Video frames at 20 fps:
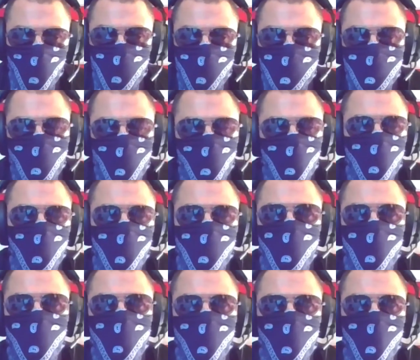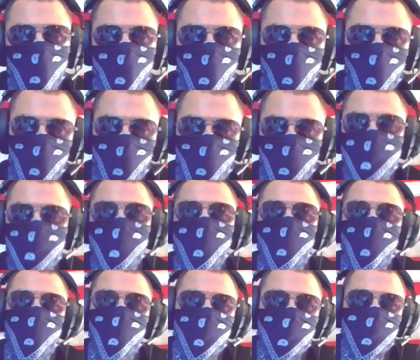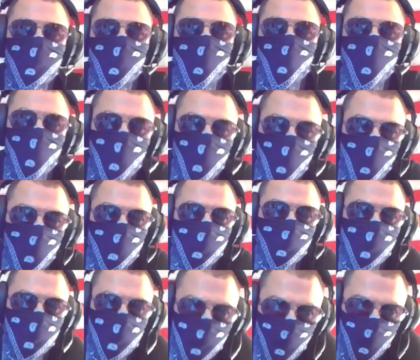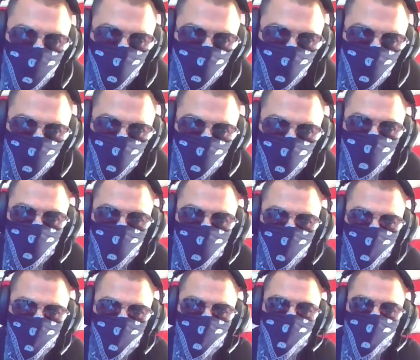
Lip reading: so even if let's say it's not necessarily